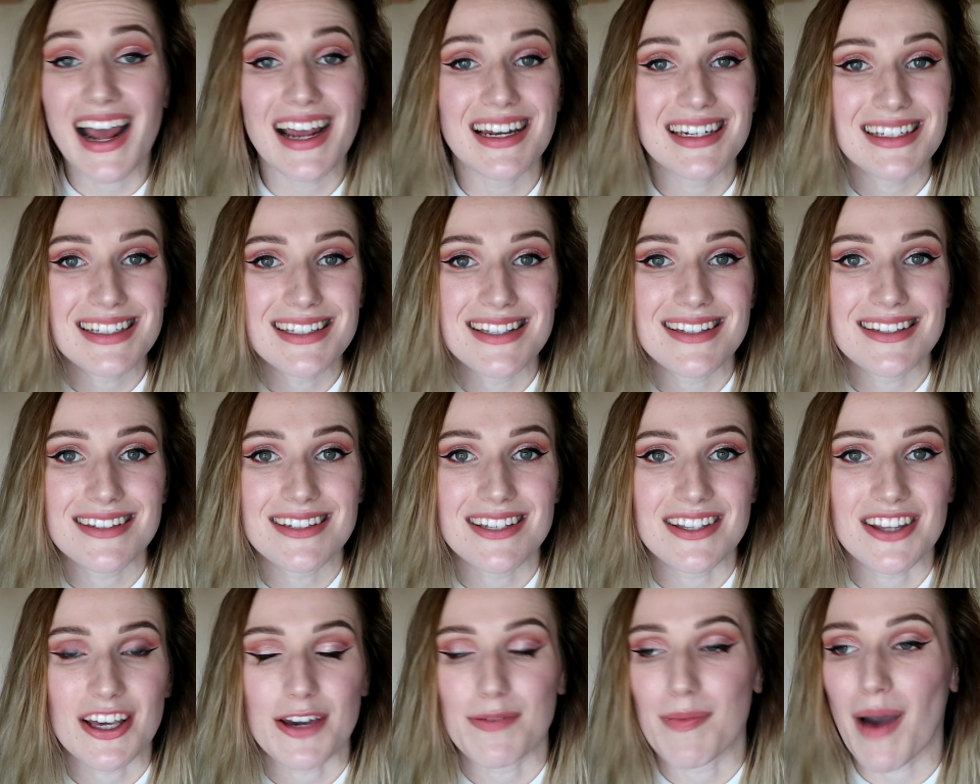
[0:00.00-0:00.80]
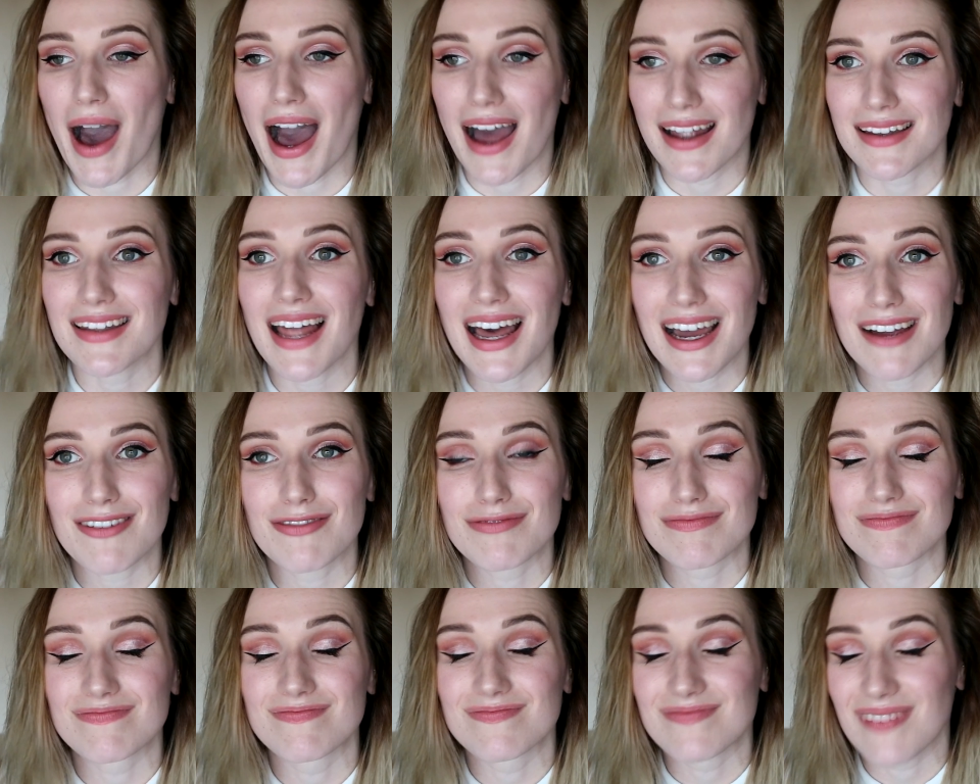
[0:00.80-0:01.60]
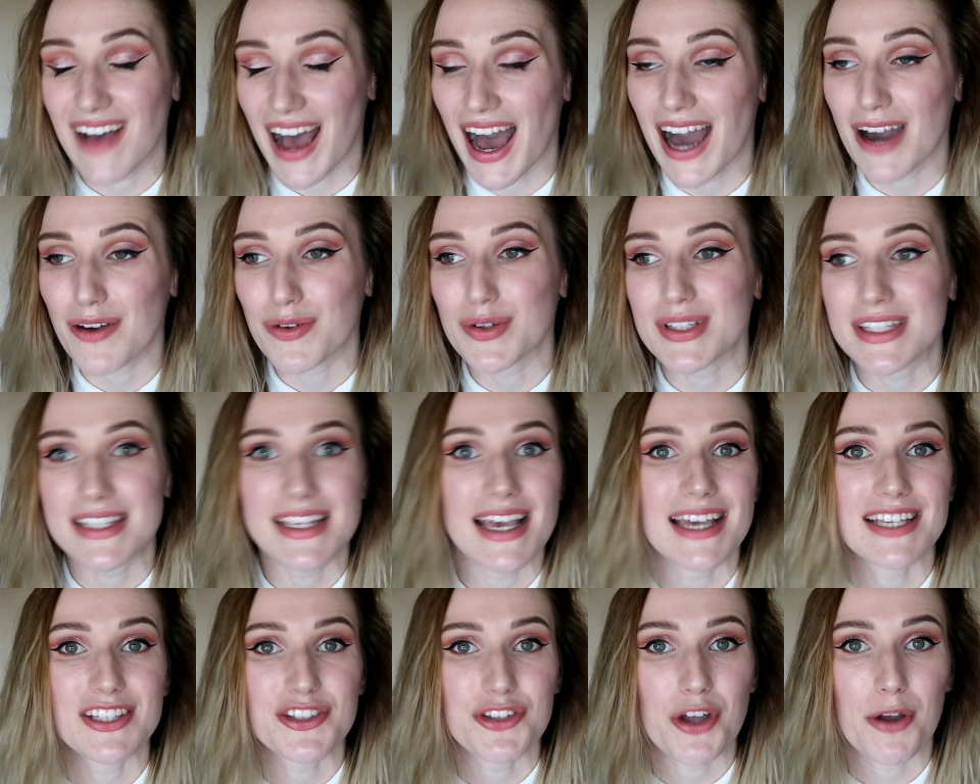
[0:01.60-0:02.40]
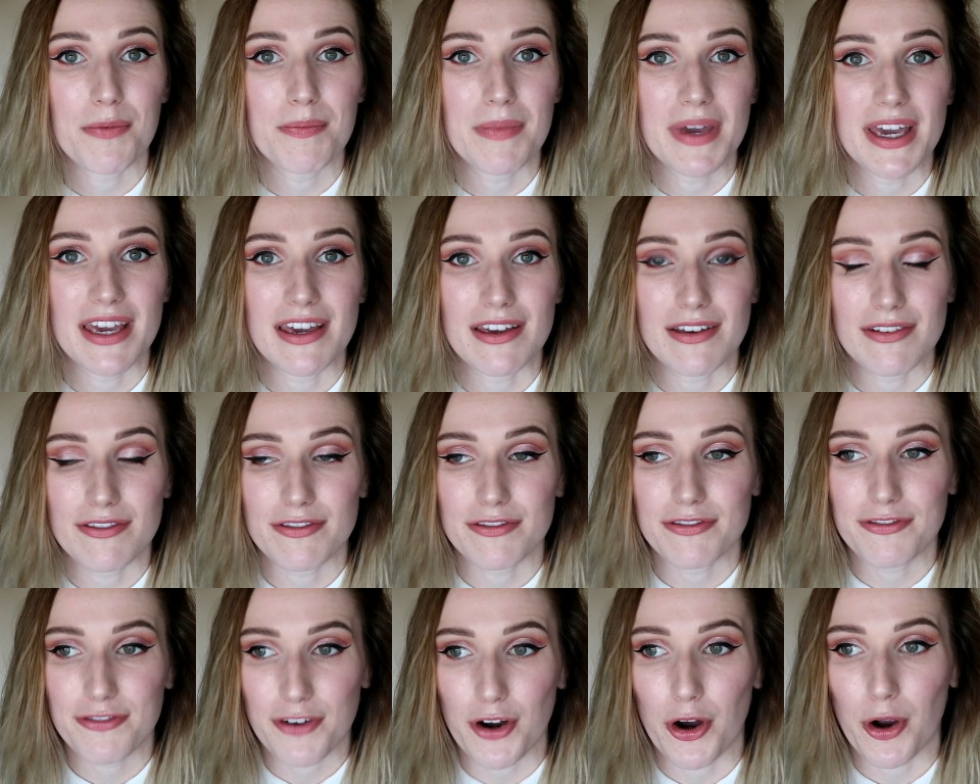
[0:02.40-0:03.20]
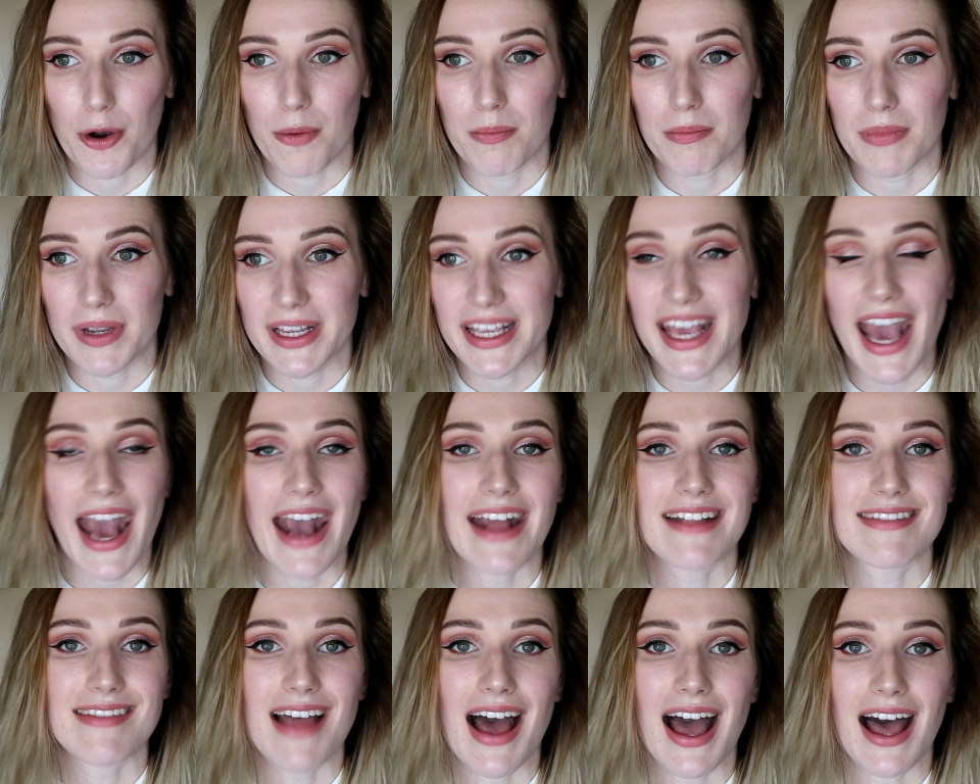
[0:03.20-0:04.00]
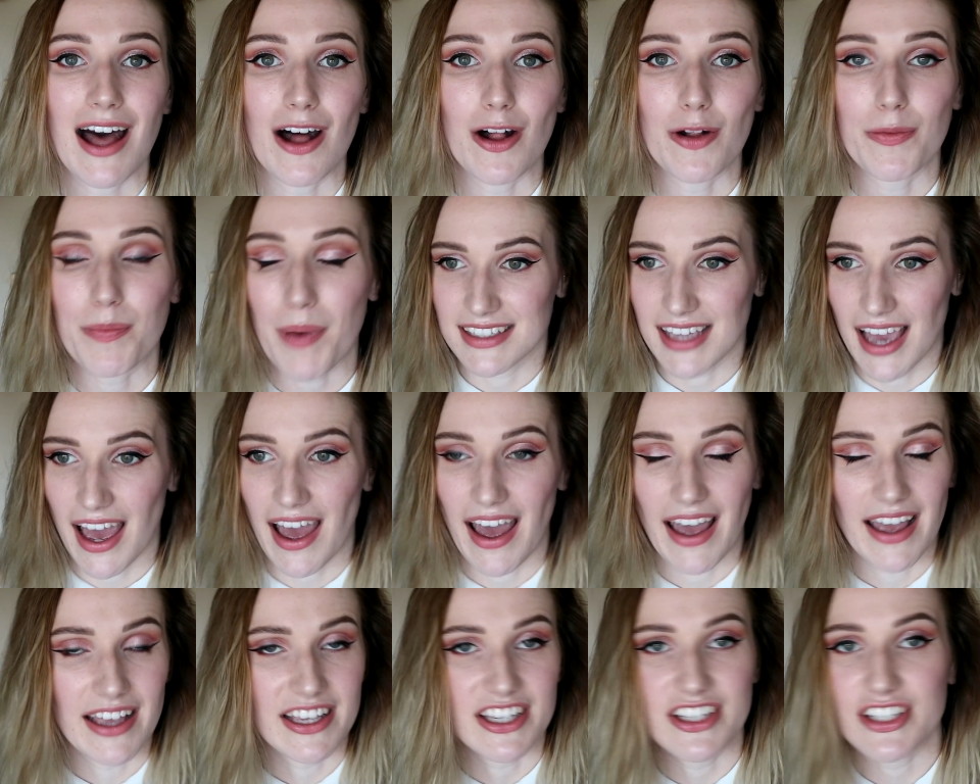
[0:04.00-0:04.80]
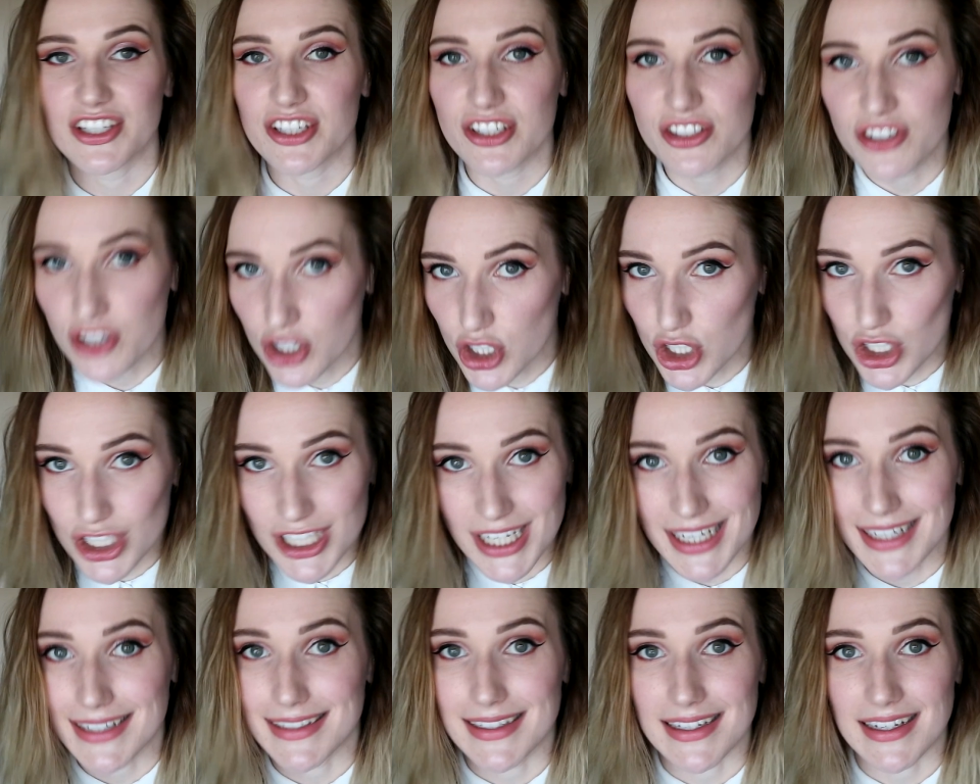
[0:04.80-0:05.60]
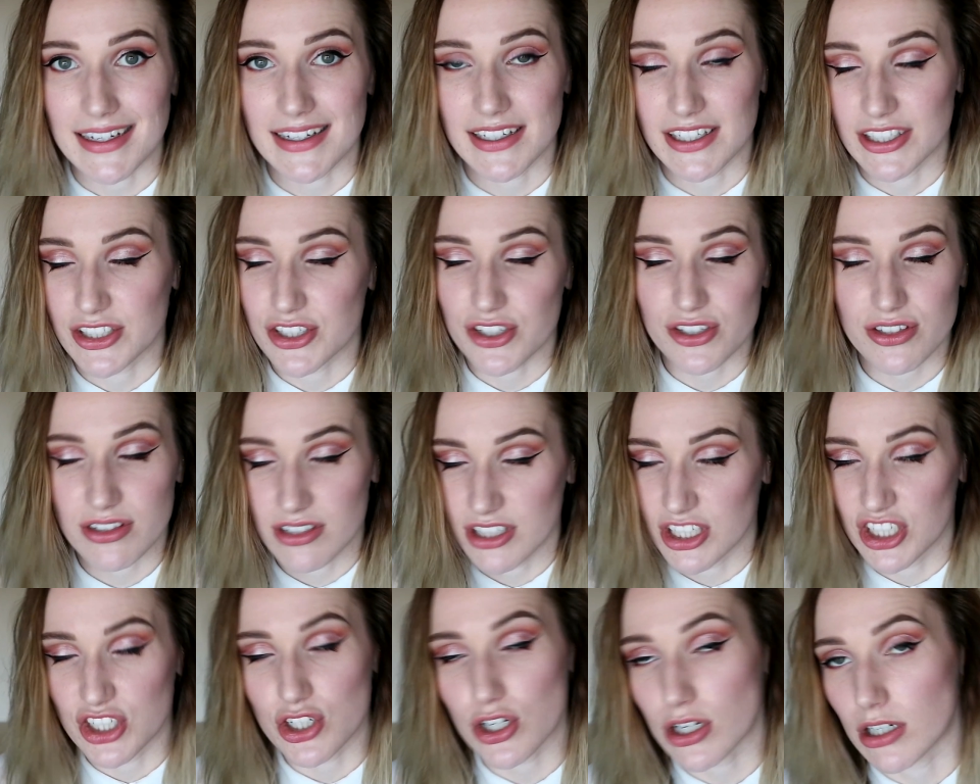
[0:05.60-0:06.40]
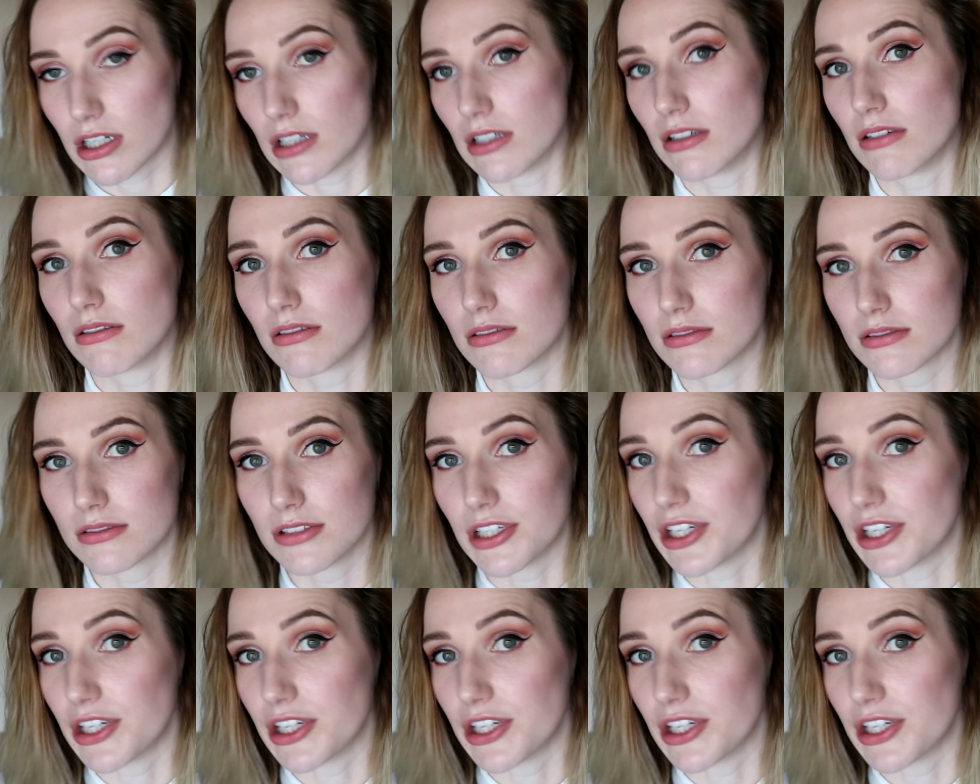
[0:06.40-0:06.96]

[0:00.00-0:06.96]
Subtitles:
I listened to them and that, I would say, stopped me from getting the help. Yeah, you don't need it. You don't.